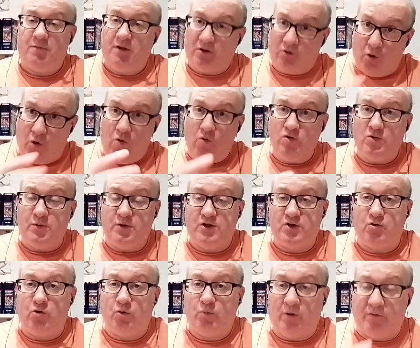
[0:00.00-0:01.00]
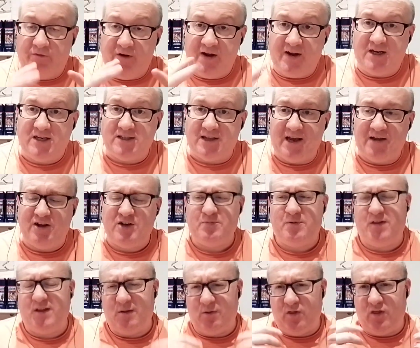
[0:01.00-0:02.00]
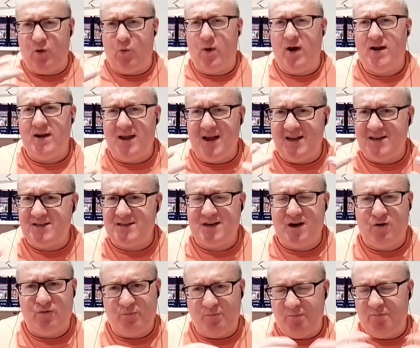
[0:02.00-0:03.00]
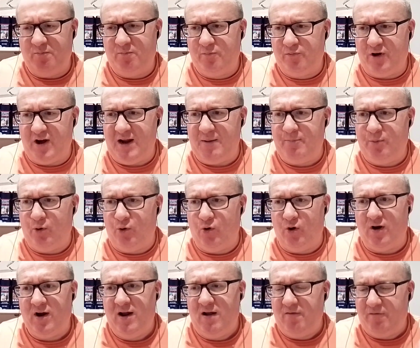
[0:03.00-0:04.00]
The goals we scored were very stylish, but the win itself pretty poor.